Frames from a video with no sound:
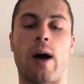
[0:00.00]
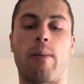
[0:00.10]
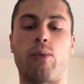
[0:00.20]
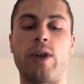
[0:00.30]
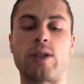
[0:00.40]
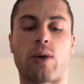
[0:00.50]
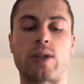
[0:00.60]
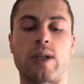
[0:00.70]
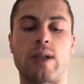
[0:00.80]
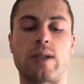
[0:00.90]

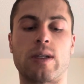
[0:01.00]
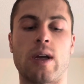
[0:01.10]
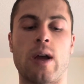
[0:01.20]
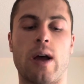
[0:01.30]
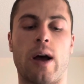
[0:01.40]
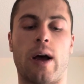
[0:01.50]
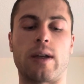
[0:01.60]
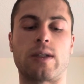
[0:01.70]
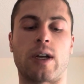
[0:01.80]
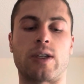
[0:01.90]
resources
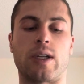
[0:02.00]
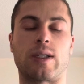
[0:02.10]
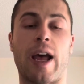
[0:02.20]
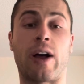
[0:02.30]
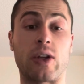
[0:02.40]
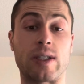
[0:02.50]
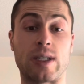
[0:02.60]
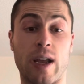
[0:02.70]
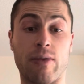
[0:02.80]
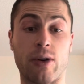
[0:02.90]
such as Alan
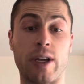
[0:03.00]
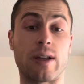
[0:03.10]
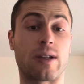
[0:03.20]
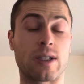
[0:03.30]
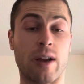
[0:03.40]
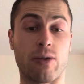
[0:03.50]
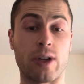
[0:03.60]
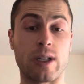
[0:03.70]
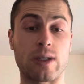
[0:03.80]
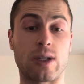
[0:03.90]
Savory and the
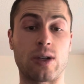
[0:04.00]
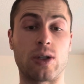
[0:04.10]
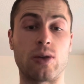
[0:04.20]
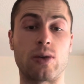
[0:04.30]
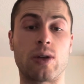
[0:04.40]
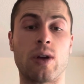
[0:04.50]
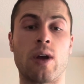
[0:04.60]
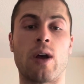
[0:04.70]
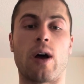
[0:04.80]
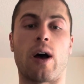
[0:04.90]
Savory Institute,
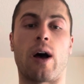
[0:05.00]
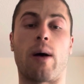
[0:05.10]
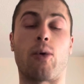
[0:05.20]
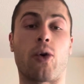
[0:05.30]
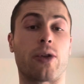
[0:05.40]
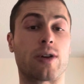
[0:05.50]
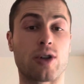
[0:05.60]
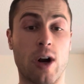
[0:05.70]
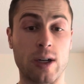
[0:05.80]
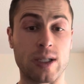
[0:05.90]
or the
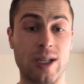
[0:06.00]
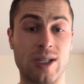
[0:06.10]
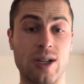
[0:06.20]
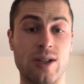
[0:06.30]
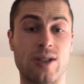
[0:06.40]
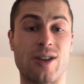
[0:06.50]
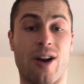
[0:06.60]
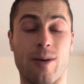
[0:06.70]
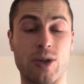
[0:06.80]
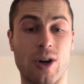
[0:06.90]
Strong Sisters, the
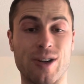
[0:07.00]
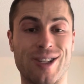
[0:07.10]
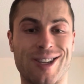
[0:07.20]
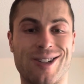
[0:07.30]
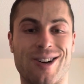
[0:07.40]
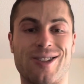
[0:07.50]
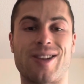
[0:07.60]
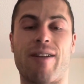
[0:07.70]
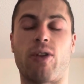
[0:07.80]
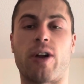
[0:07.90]
Armstrong Sisters. They
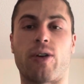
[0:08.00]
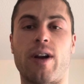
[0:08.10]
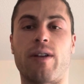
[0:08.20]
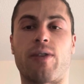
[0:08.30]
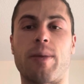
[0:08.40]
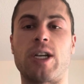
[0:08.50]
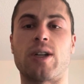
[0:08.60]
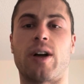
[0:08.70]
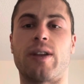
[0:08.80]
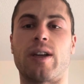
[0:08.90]
have a lot of great information
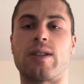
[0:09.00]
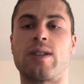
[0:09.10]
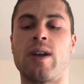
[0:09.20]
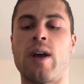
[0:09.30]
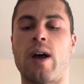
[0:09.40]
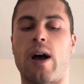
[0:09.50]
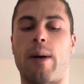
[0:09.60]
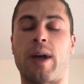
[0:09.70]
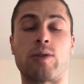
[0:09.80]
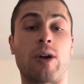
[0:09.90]
on this,
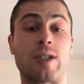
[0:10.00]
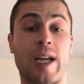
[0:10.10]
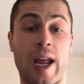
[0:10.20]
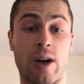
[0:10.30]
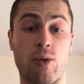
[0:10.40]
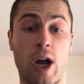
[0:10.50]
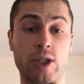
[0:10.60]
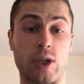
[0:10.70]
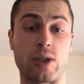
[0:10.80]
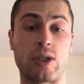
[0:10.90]
as well as Diana
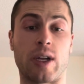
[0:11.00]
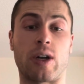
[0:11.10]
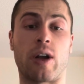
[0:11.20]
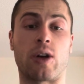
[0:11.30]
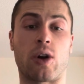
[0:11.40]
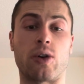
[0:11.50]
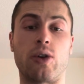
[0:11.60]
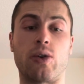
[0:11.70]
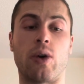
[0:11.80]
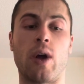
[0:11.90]
Rogers and her new